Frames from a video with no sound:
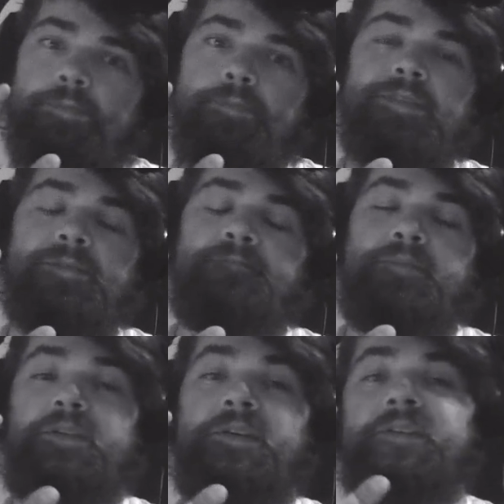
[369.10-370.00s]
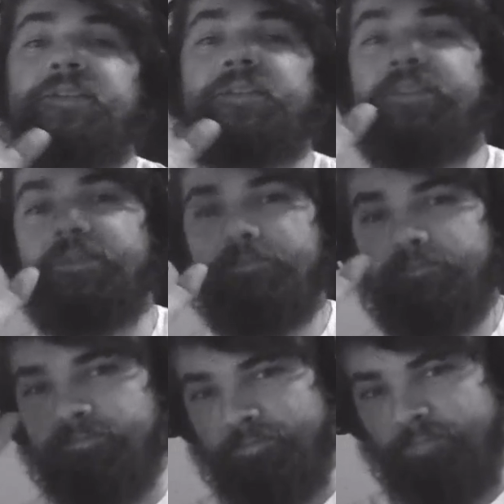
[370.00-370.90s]
The Flyers
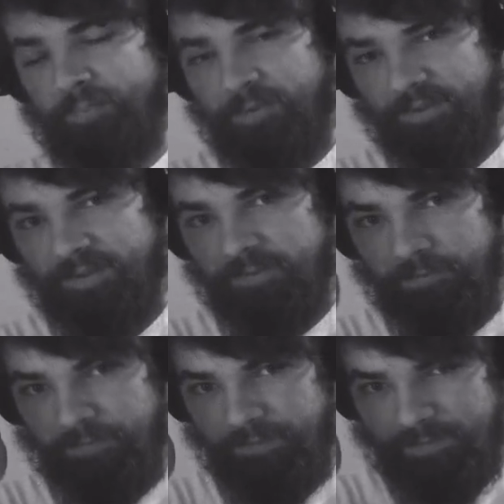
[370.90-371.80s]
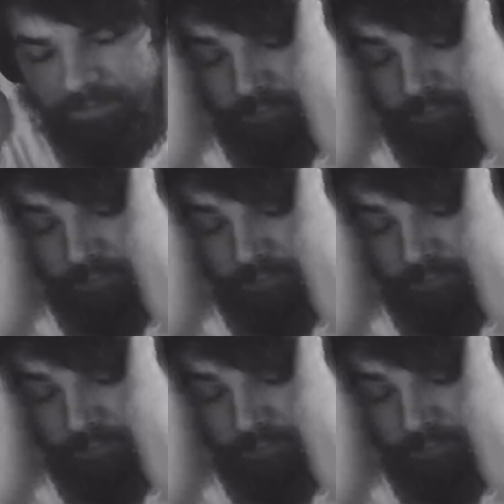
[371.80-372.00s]
booklet will